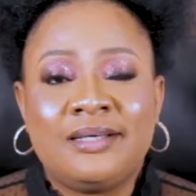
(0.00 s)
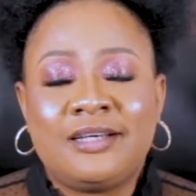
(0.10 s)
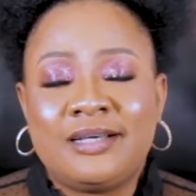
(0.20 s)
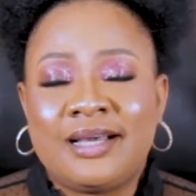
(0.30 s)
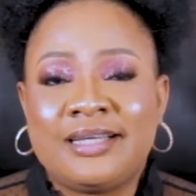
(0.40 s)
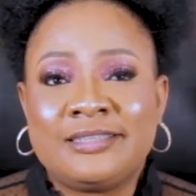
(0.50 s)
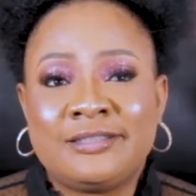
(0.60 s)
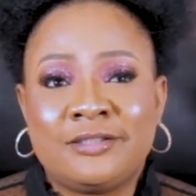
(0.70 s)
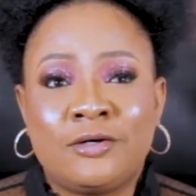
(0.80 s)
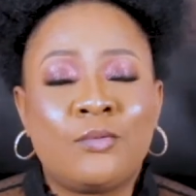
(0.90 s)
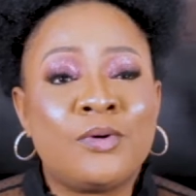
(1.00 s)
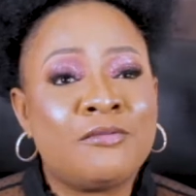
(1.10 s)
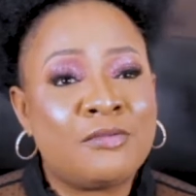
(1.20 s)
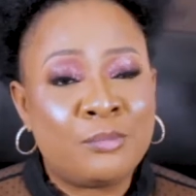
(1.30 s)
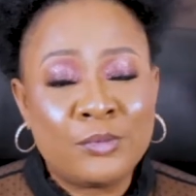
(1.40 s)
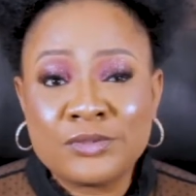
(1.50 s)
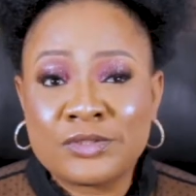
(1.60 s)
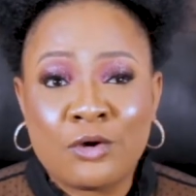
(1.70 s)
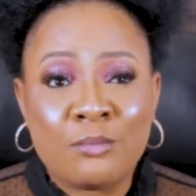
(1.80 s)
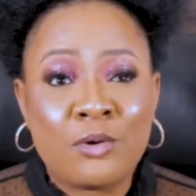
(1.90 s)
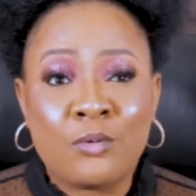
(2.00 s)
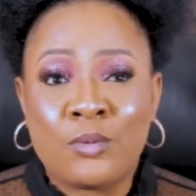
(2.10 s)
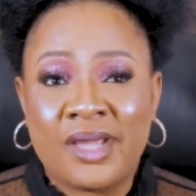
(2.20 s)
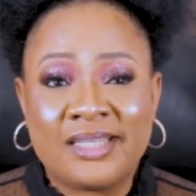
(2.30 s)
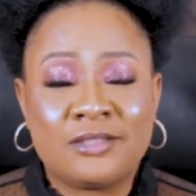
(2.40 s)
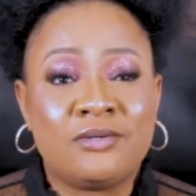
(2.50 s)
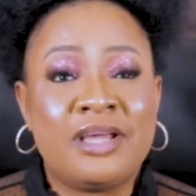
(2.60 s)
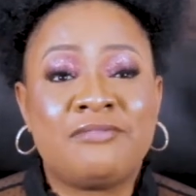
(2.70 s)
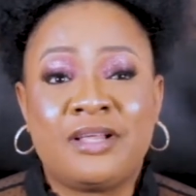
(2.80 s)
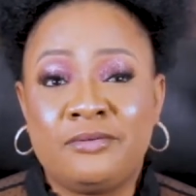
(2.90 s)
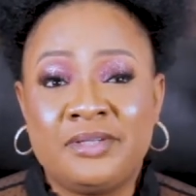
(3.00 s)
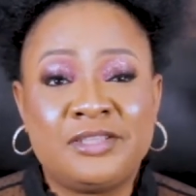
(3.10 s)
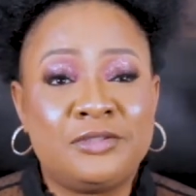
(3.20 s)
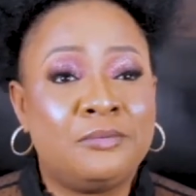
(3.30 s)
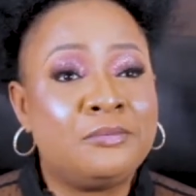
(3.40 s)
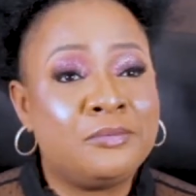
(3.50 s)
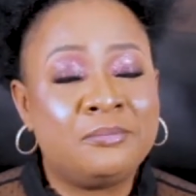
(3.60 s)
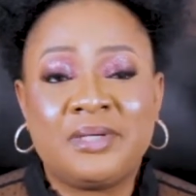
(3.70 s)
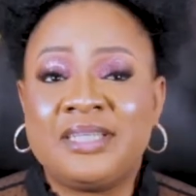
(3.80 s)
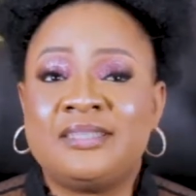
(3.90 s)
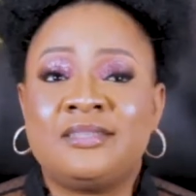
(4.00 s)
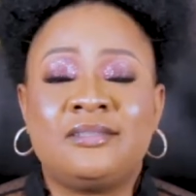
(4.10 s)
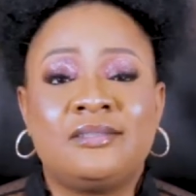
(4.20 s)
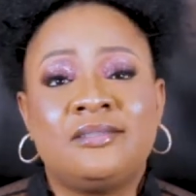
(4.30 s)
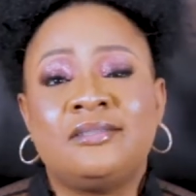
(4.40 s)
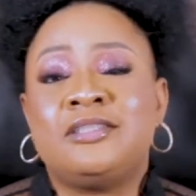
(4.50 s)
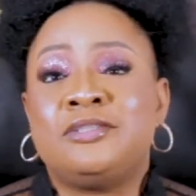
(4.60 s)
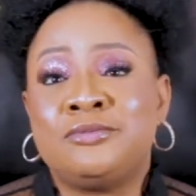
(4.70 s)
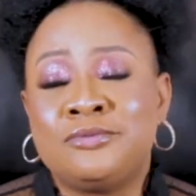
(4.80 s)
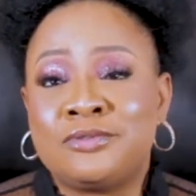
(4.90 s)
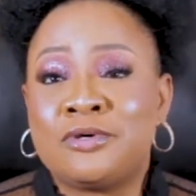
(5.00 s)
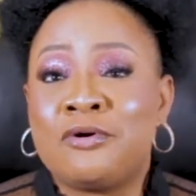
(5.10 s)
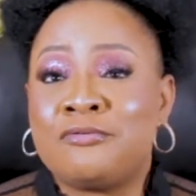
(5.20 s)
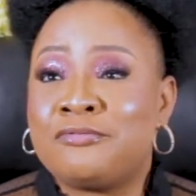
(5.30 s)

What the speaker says: and one of the most common ways to evaluate your womb is the use of